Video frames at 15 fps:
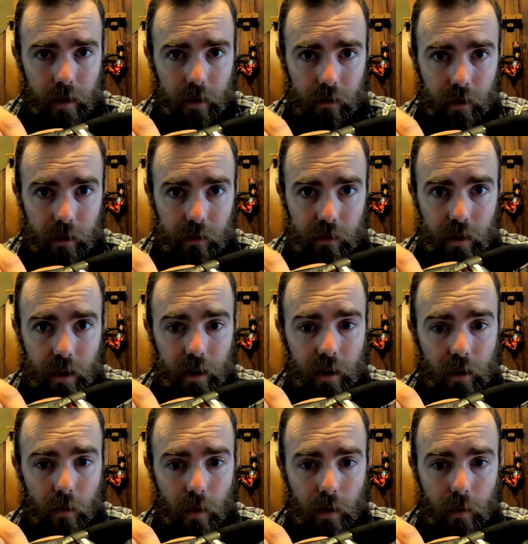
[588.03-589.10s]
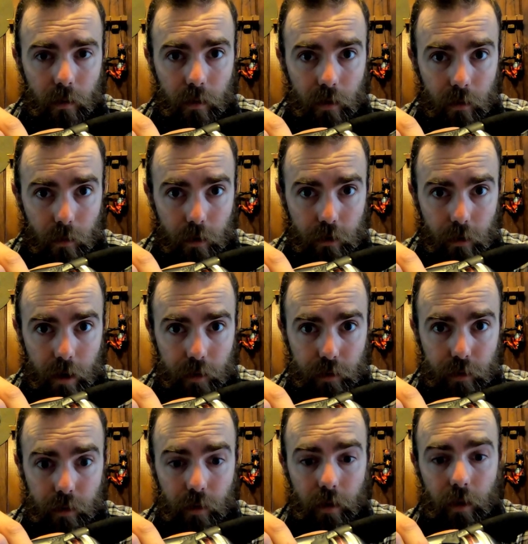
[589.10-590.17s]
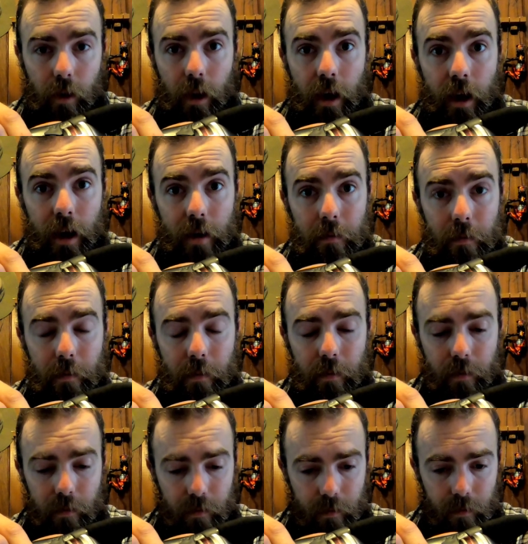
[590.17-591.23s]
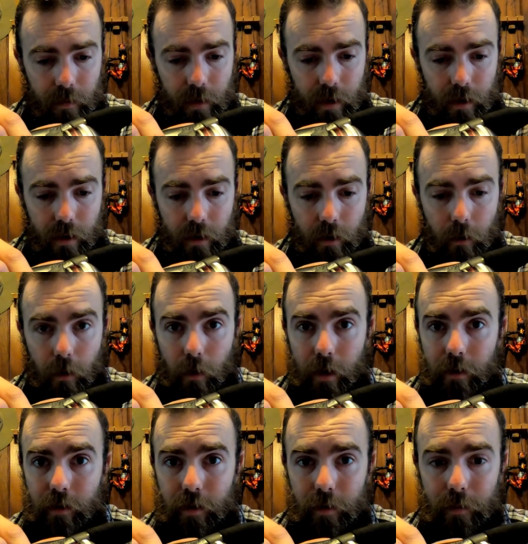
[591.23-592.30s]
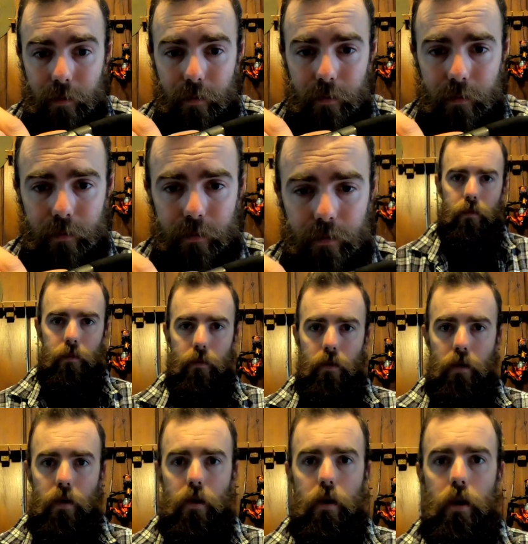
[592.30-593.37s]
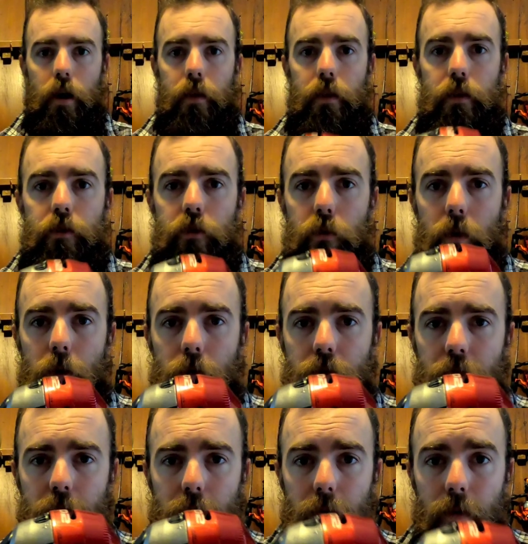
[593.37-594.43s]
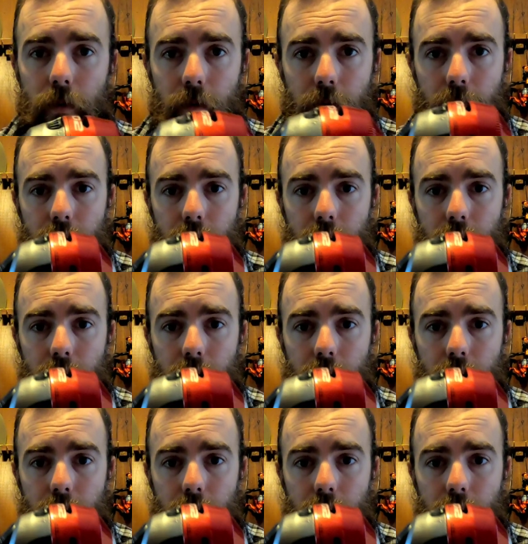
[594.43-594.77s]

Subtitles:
As you can see, you retrieve the line, no noise. On the 202,